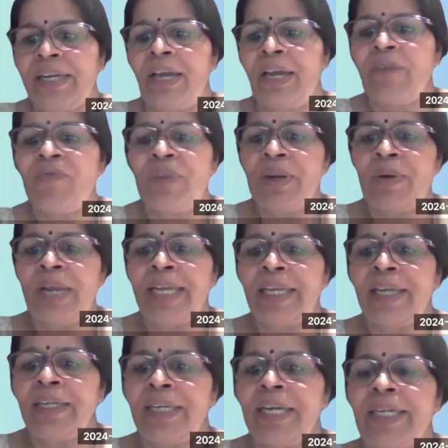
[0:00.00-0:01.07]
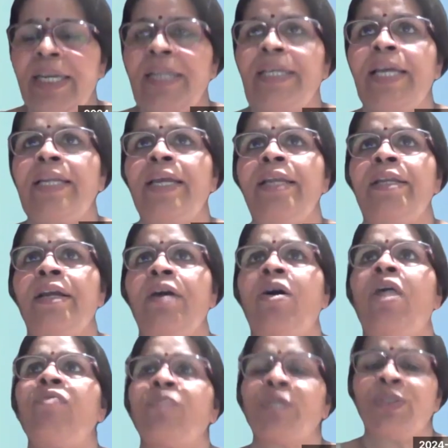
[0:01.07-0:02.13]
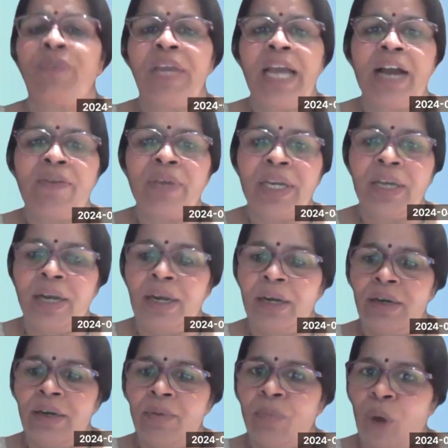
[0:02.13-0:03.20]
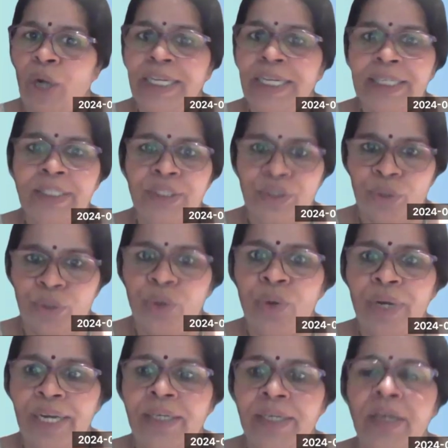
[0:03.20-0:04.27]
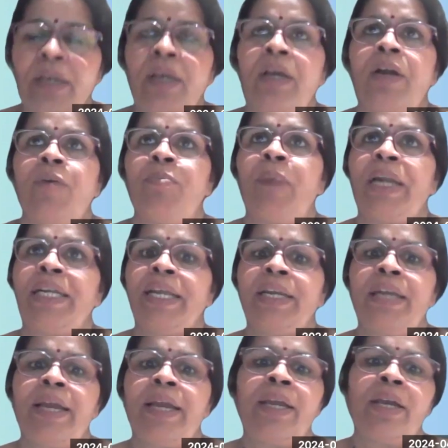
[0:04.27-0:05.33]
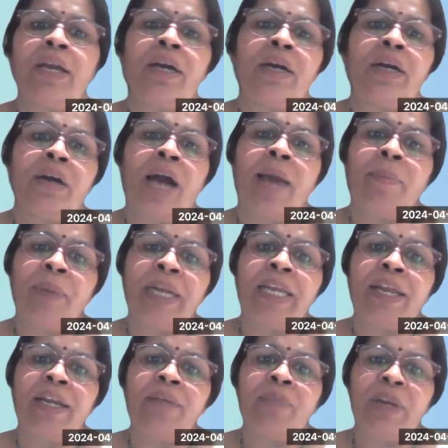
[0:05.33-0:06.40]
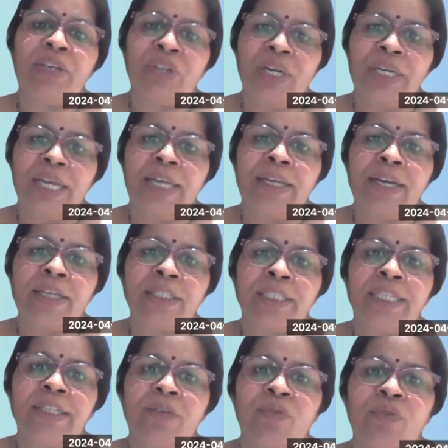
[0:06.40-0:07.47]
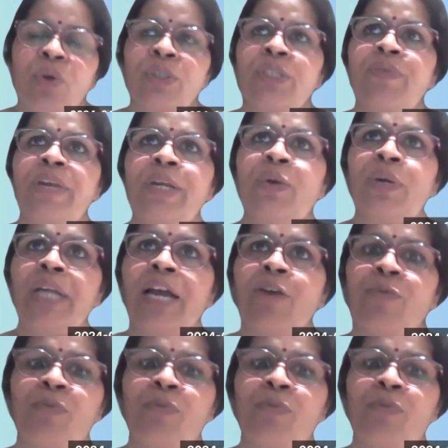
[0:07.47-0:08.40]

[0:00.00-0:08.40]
a bit, like in critical care area, of course we have a monitors to do it. But in a IPD inpatient areas in the floors, we don't have